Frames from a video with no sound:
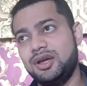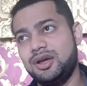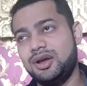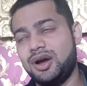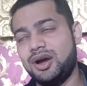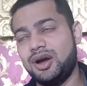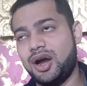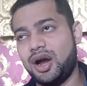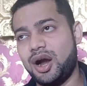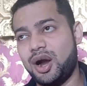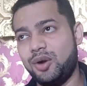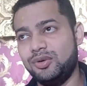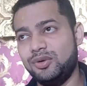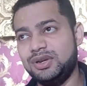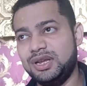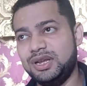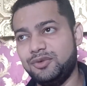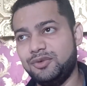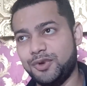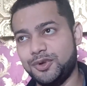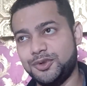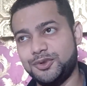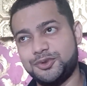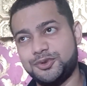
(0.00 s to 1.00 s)
only
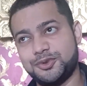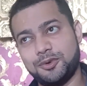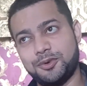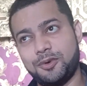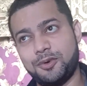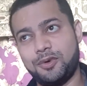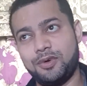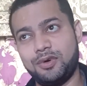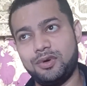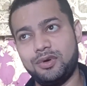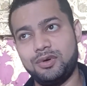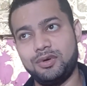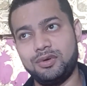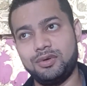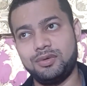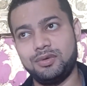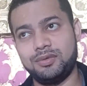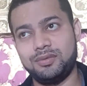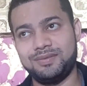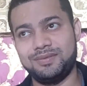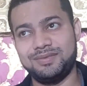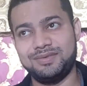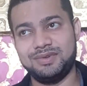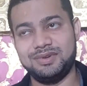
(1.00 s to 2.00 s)
withdraw
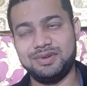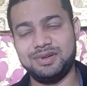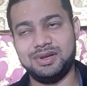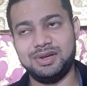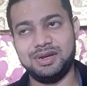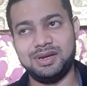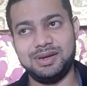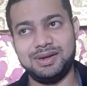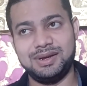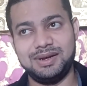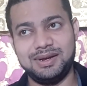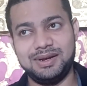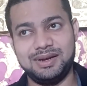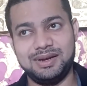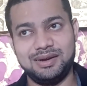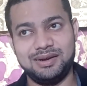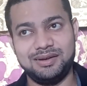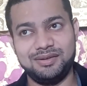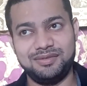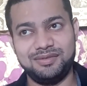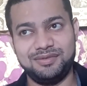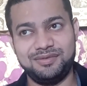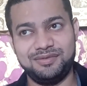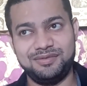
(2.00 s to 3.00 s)
uh,
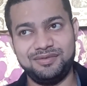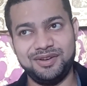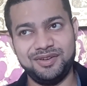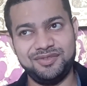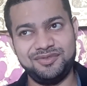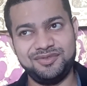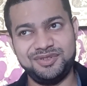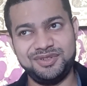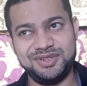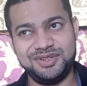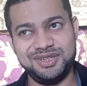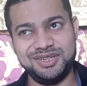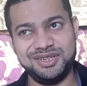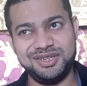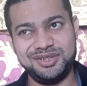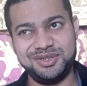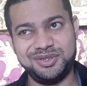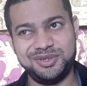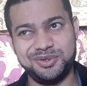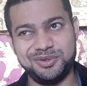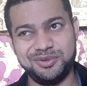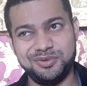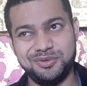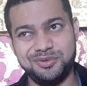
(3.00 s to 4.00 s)
50
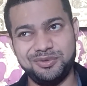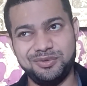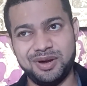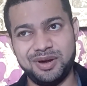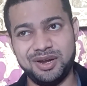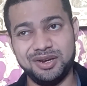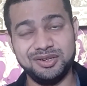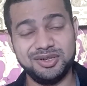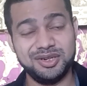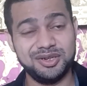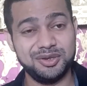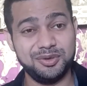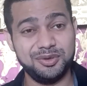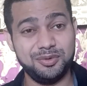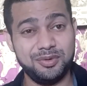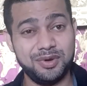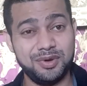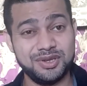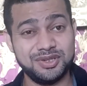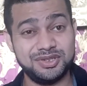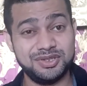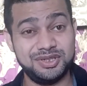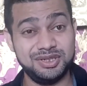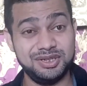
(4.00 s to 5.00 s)
to 100
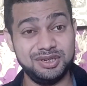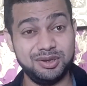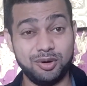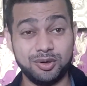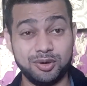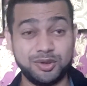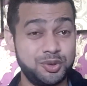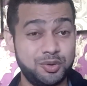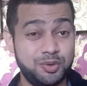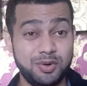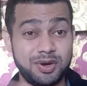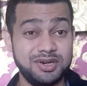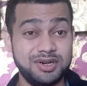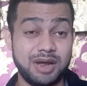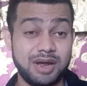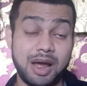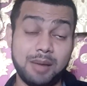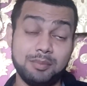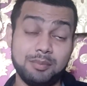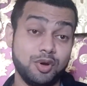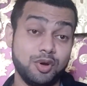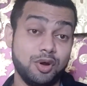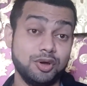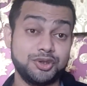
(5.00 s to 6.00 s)
USD or 200.
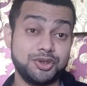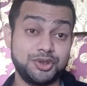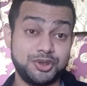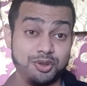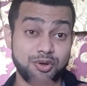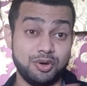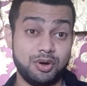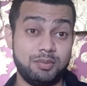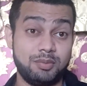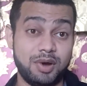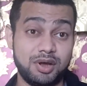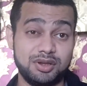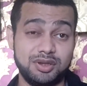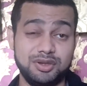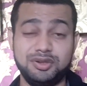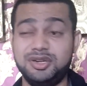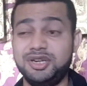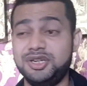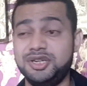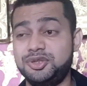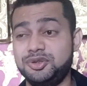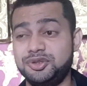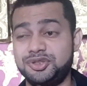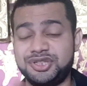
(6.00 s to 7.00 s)
I'm not sure about it. You
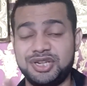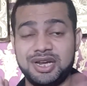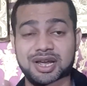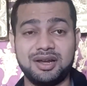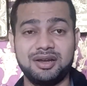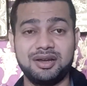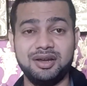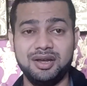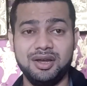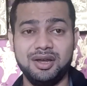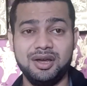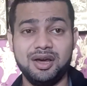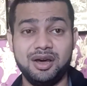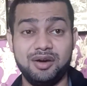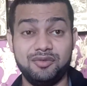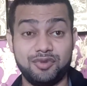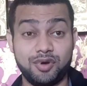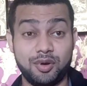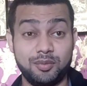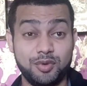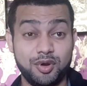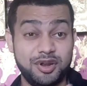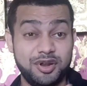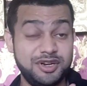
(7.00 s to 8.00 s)
need to check
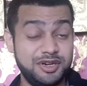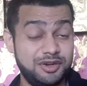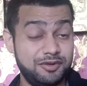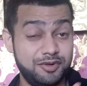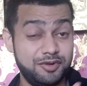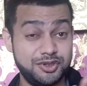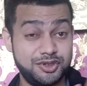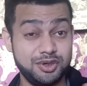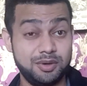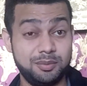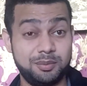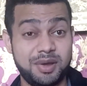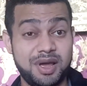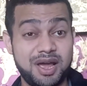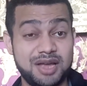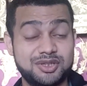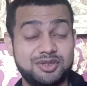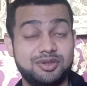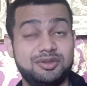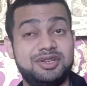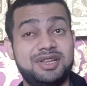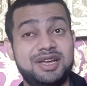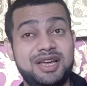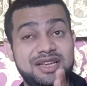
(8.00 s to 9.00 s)
from your individual bank. So
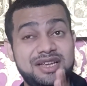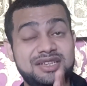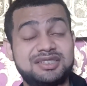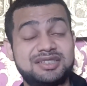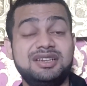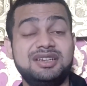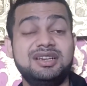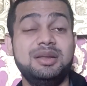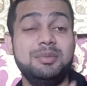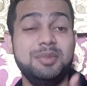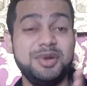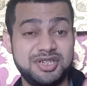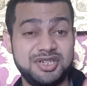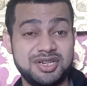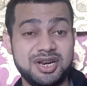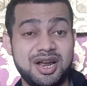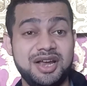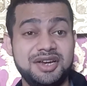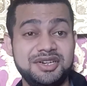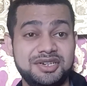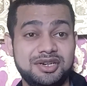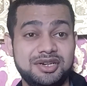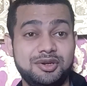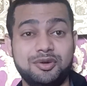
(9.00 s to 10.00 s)
there is a
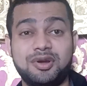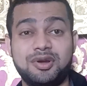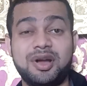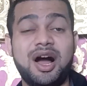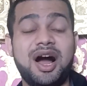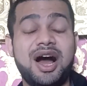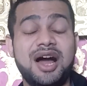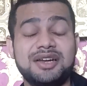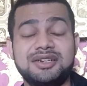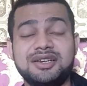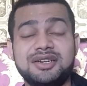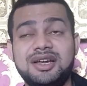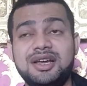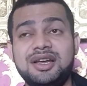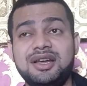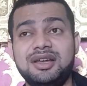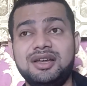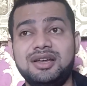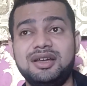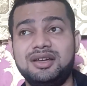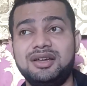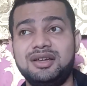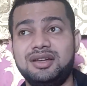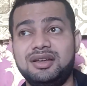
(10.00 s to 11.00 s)
limitation. You can't
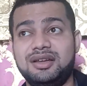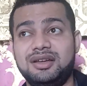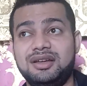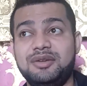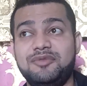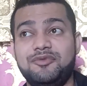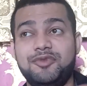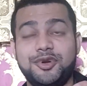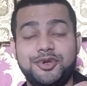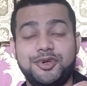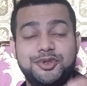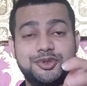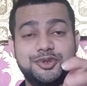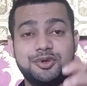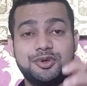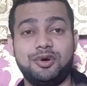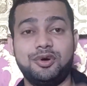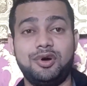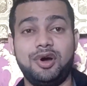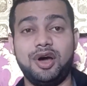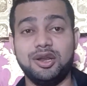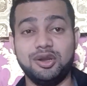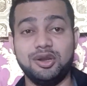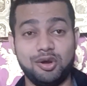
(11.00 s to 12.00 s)

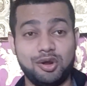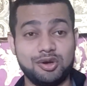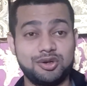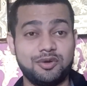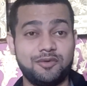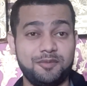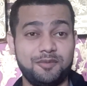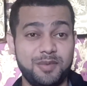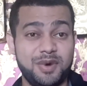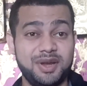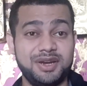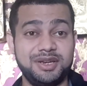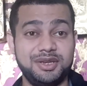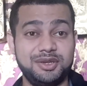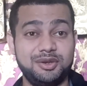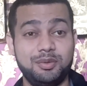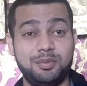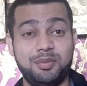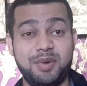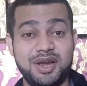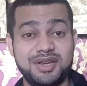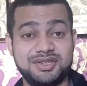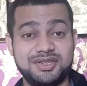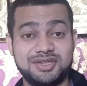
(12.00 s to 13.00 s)
withdraw a lot of money. You
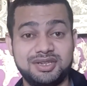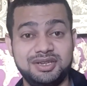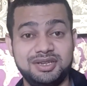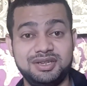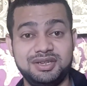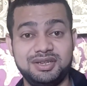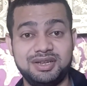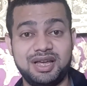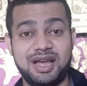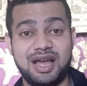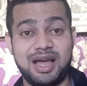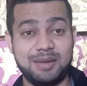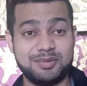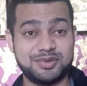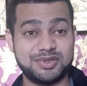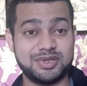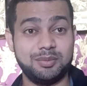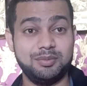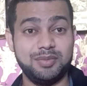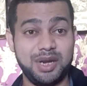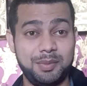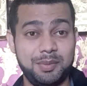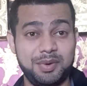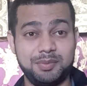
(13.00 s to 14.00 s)
basically have some
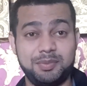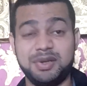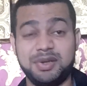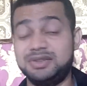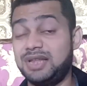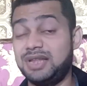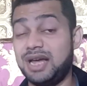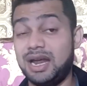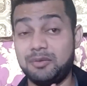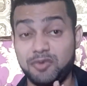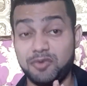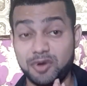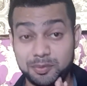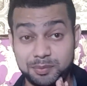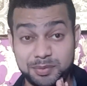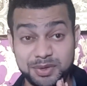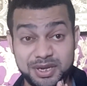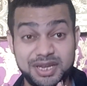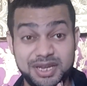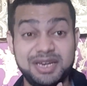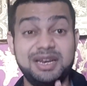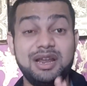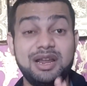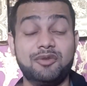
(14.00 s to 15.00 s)
limit, but that will
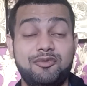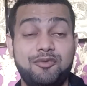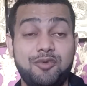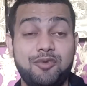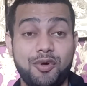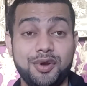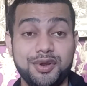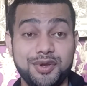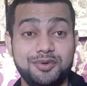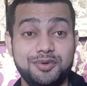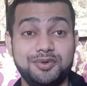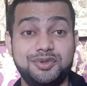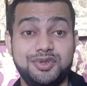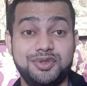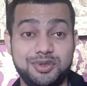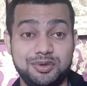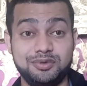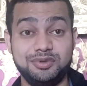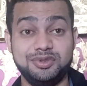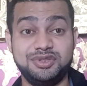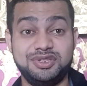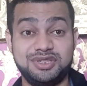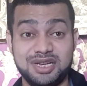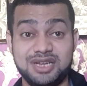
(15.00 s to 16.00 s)
be enough you to
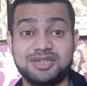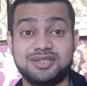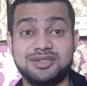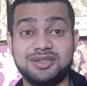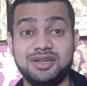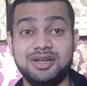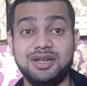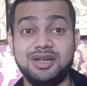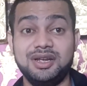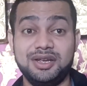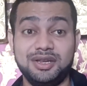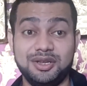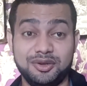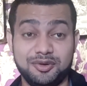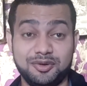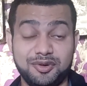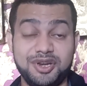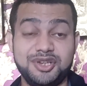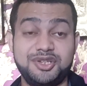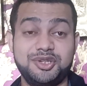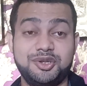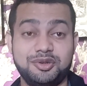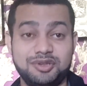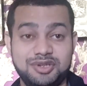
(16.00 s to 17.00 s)
just
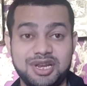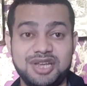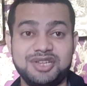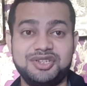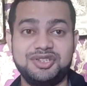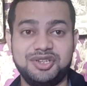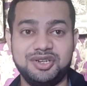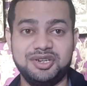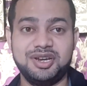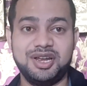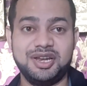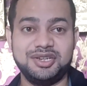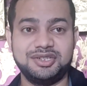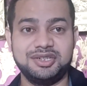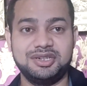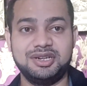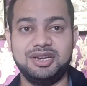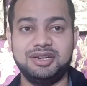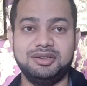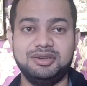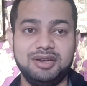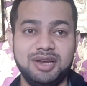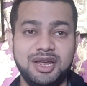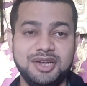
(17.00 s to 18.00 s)
reach your
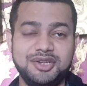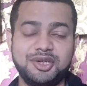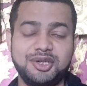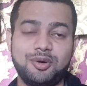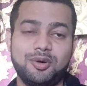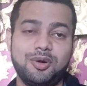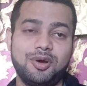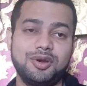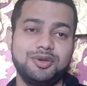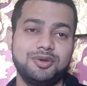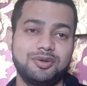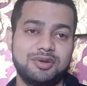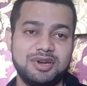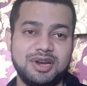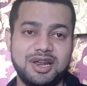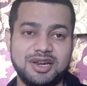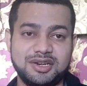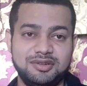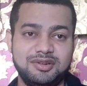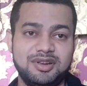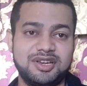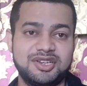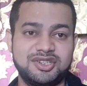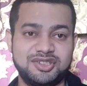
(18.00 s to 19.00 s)
destination. Later on, you can
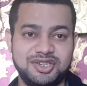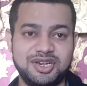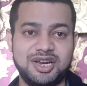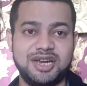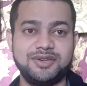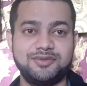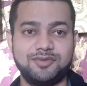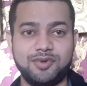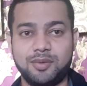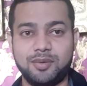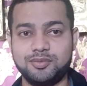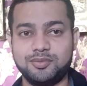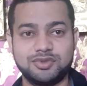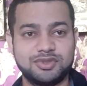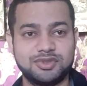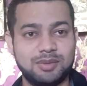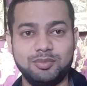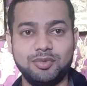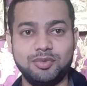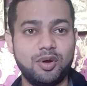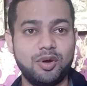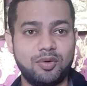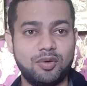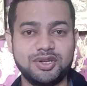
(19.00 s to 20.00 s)
actually exchange from some
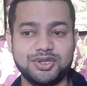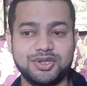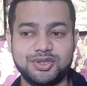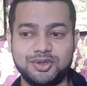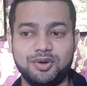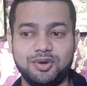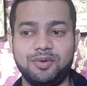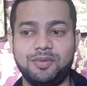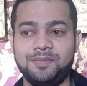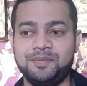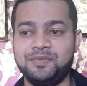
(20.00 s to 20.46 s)
local store.